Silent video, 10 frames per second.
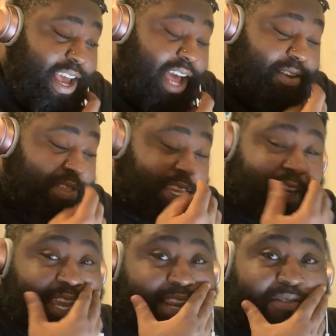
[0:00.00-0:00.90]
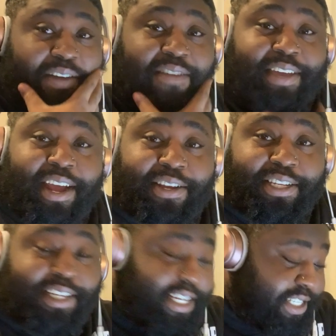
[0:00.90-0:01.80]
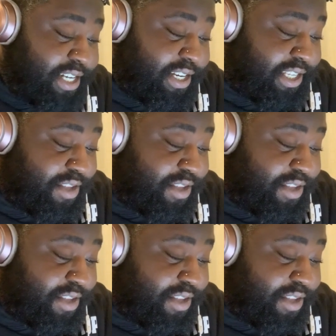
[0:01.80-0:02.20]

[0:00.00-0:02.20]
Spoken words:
I don't think you're getting 5 guaranteed legendaries